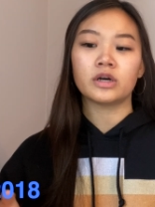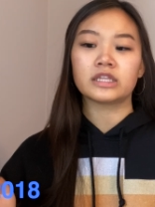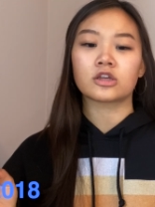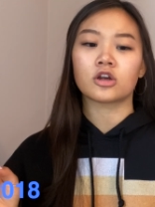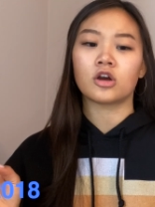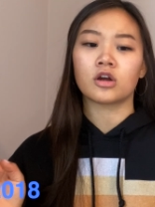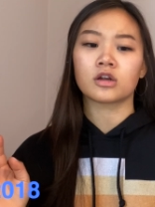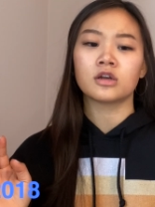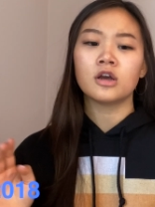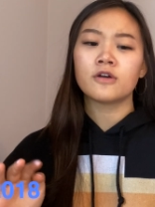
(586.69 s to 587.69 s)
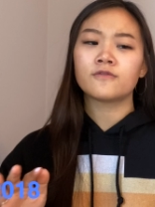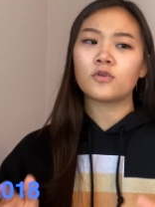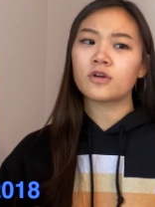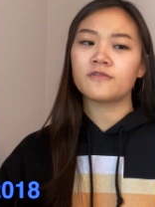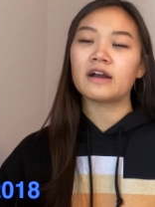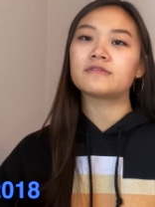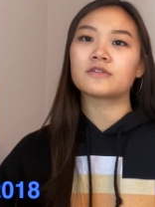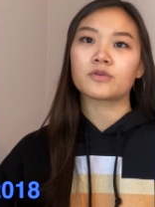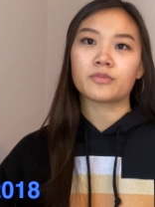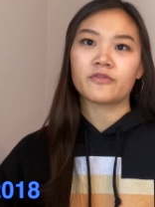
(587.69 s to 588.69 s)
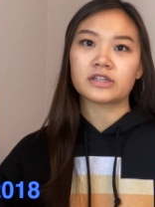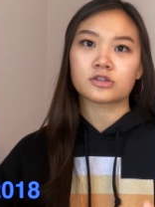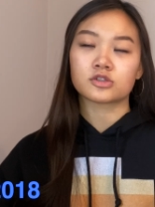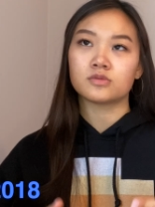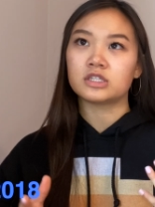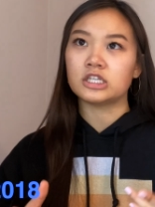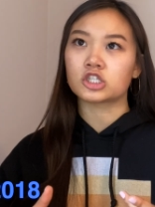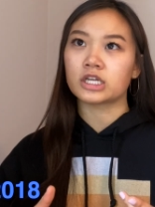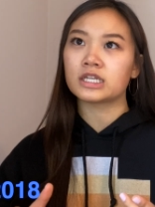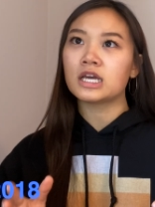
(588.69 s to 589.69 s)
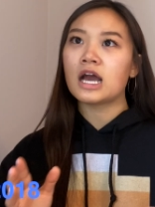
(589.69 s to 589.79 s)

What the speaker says: and there are 4 or 5 different professors who teach it.